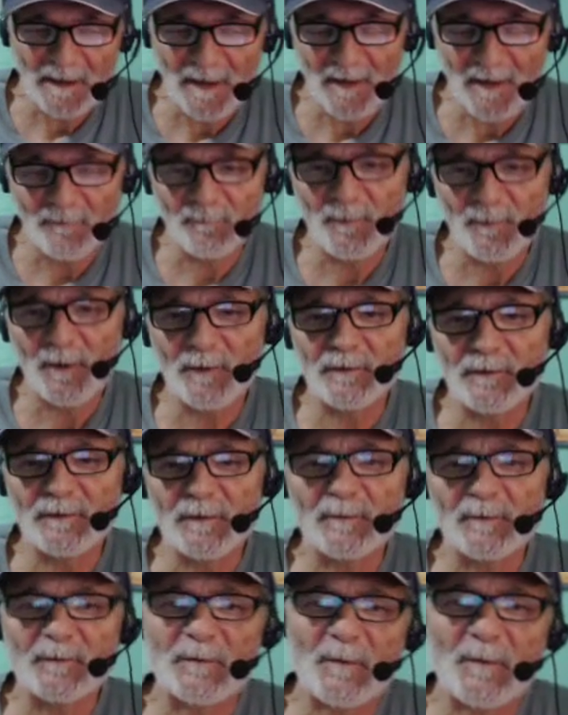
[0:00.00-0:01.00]
have pierced
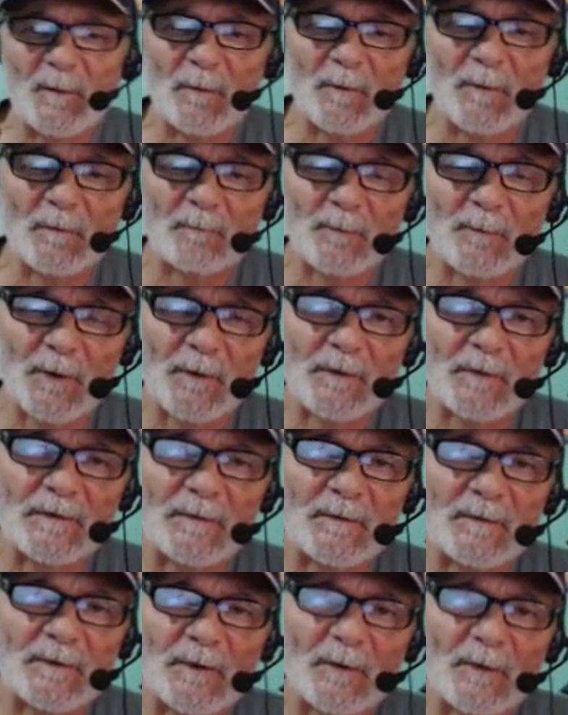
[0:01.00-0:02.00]

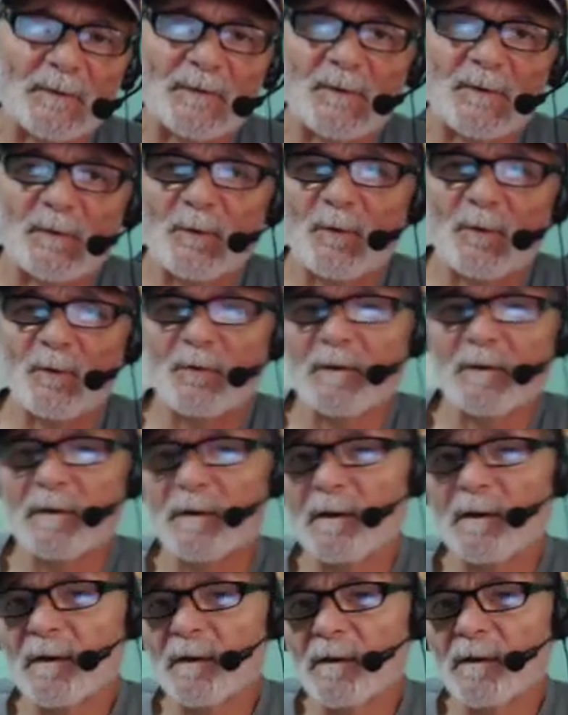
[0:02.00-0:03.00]
themselves through
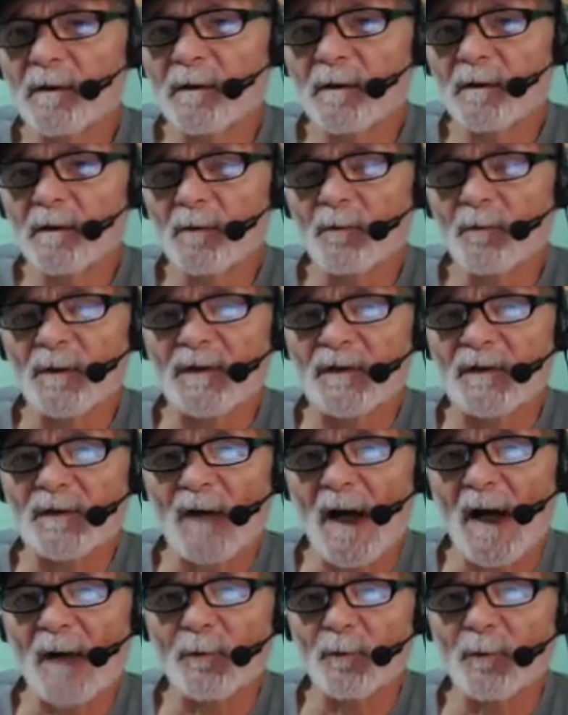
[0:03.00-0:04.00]
with
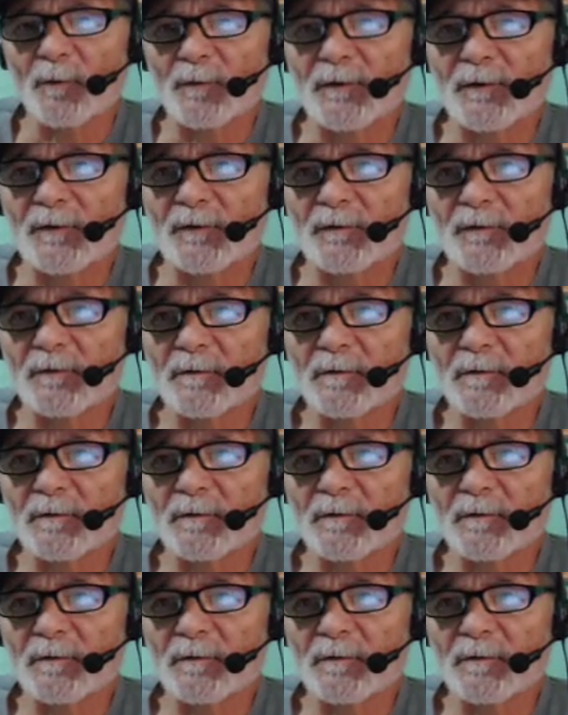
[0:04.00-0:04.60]
sorrows,